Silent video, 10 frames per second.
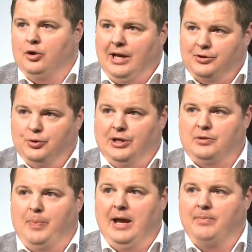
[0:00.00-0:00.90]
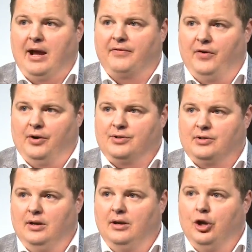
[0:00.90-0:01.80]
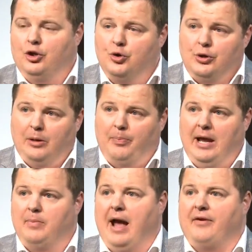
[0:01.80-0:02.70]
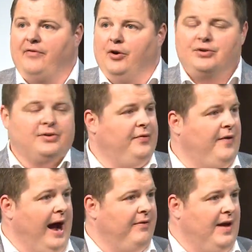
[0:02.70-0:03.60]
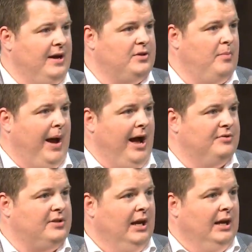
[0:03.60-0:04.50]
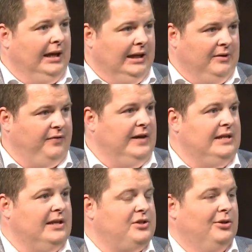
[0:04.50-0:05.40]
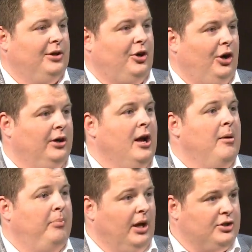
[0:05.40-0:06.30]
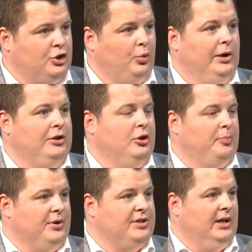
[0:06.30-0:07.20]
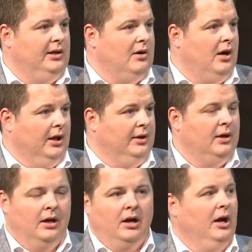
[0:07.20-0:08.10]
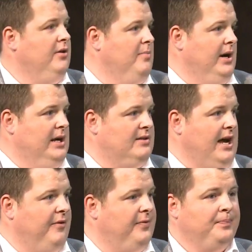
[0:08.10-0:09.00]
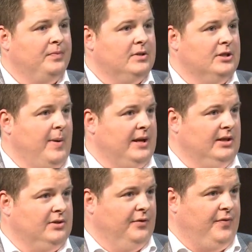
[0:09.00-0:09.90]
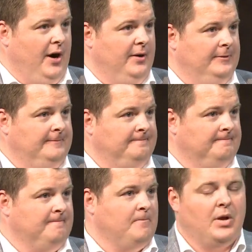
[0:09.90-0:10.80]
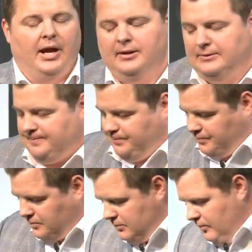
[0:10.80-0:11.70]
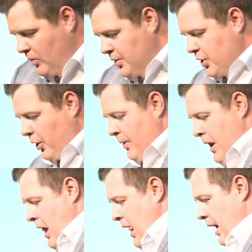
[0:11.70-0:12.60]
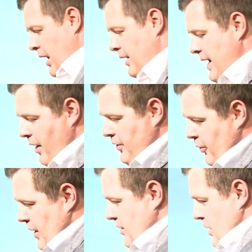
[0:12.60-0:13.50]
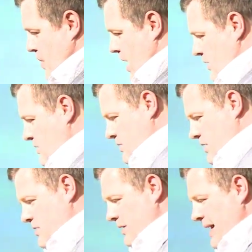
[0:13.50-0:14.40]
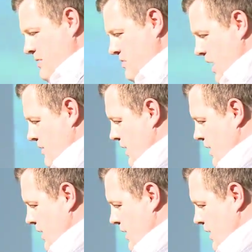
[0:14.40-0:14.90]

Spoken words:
guess who gets paid back first? You get paid back first, the 5,000 pounds, any fees that you incurred, plus 22% on the money itself. Does this make sense so far? Okay. So now the great thing about it is this. Let's say